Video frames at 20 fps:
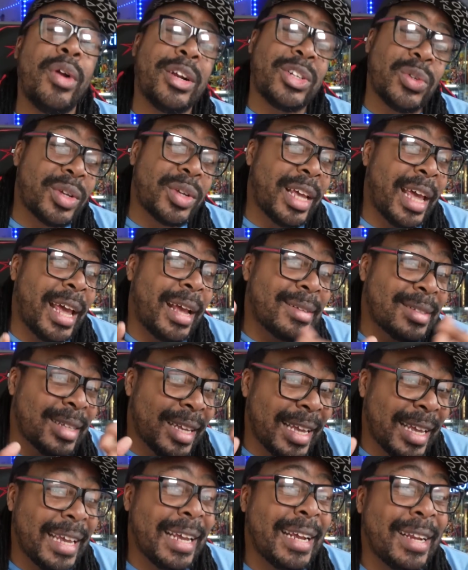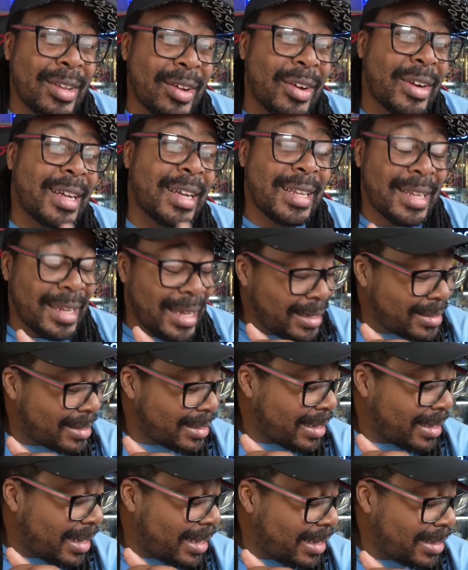retro games in their
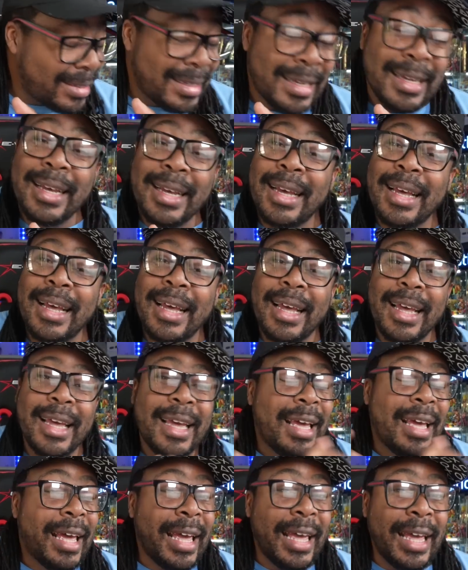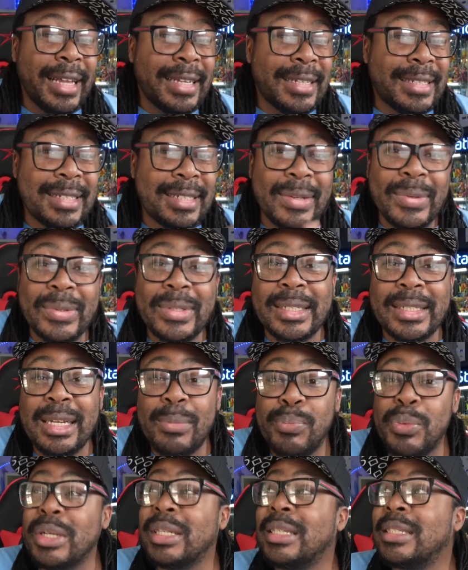collection, guys. It's so
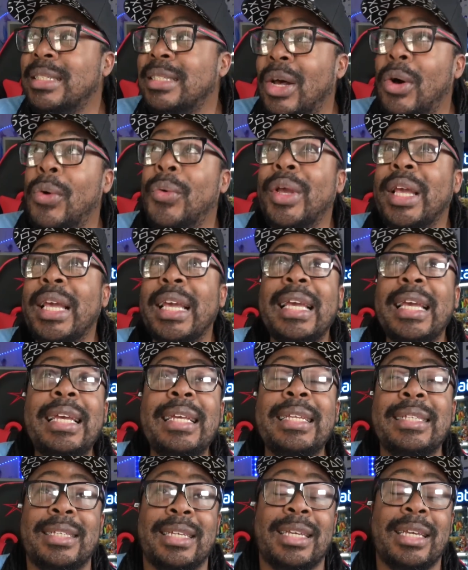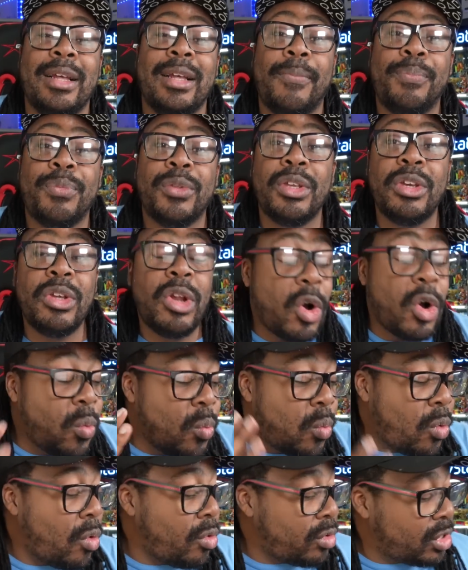simple, it's so easy. You
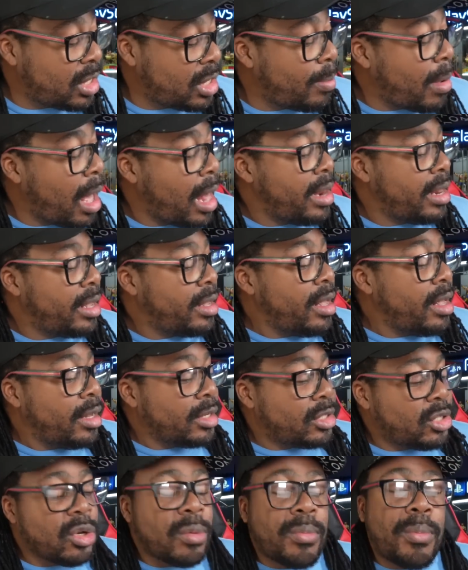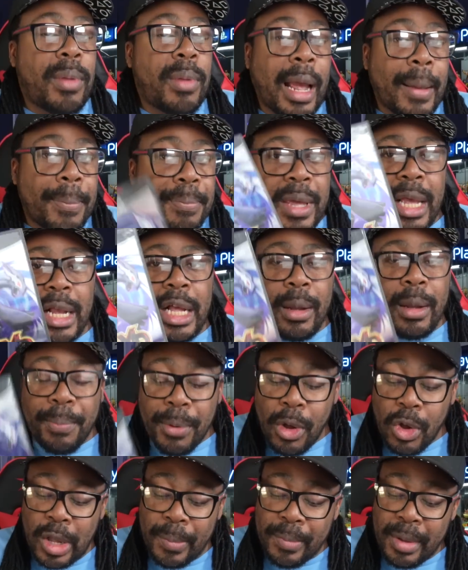don't want somebody to like pick up
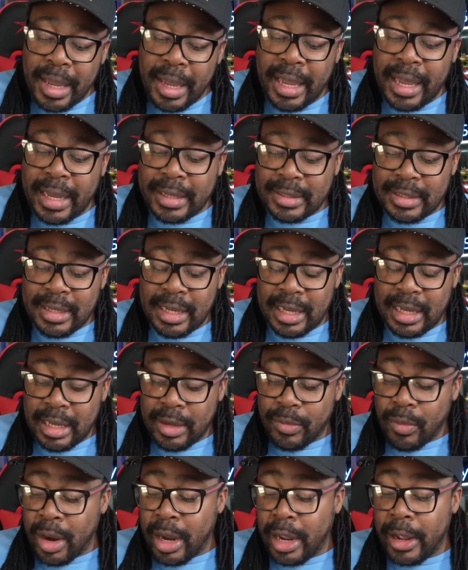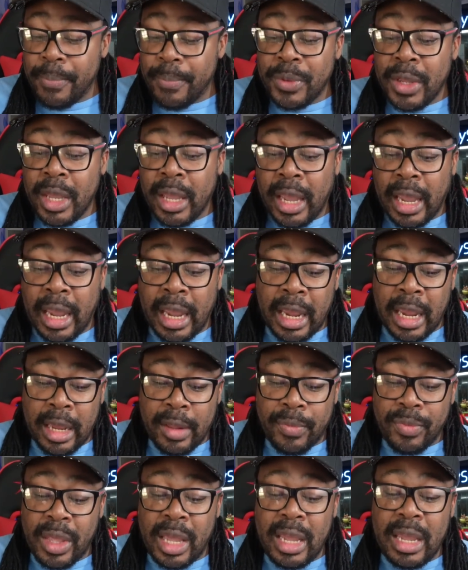Pokemon XD, right?
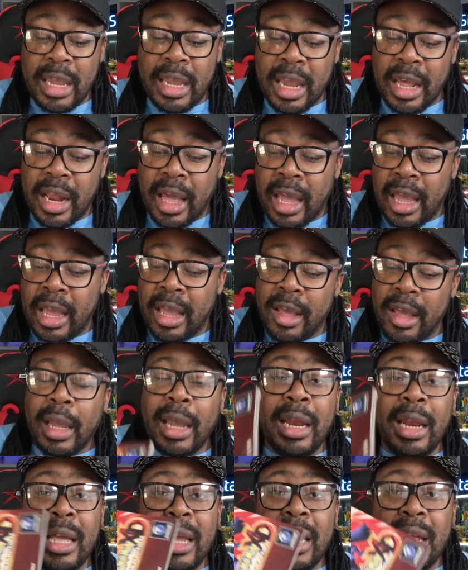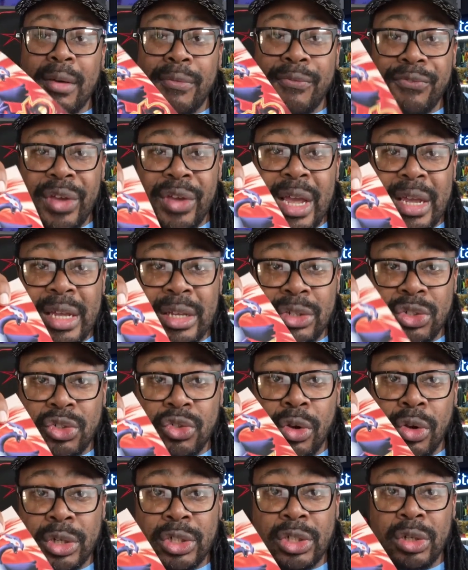And they get a and they get a fake
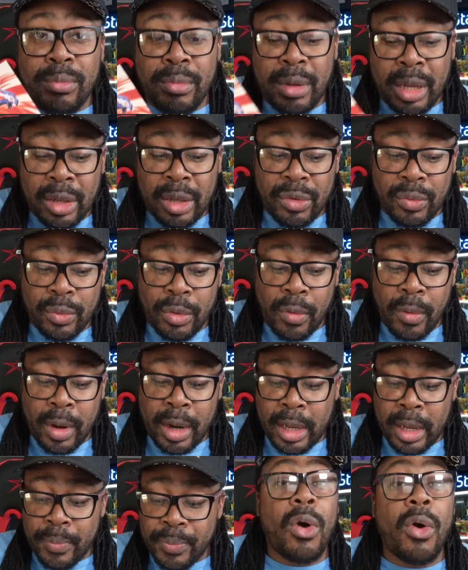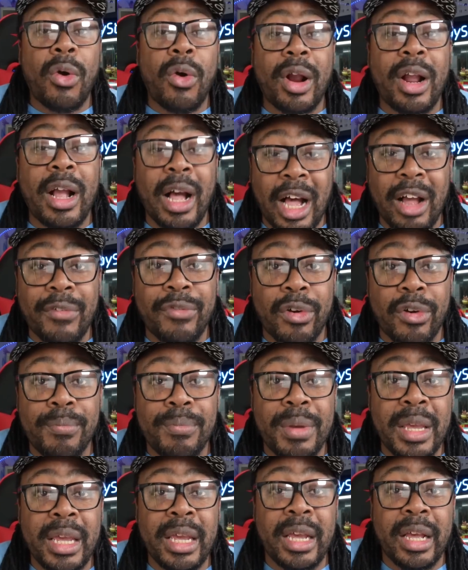instruction manual, right? Or God
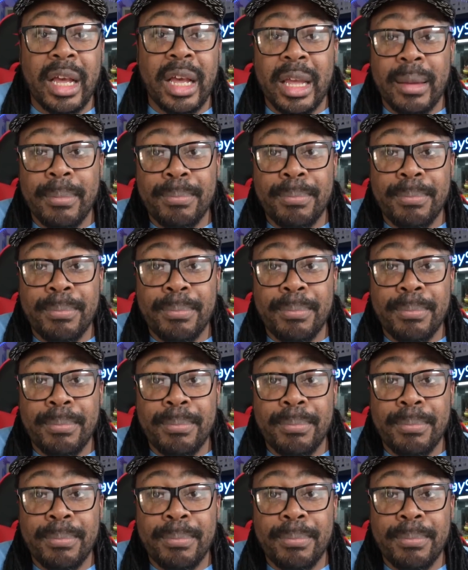forbid a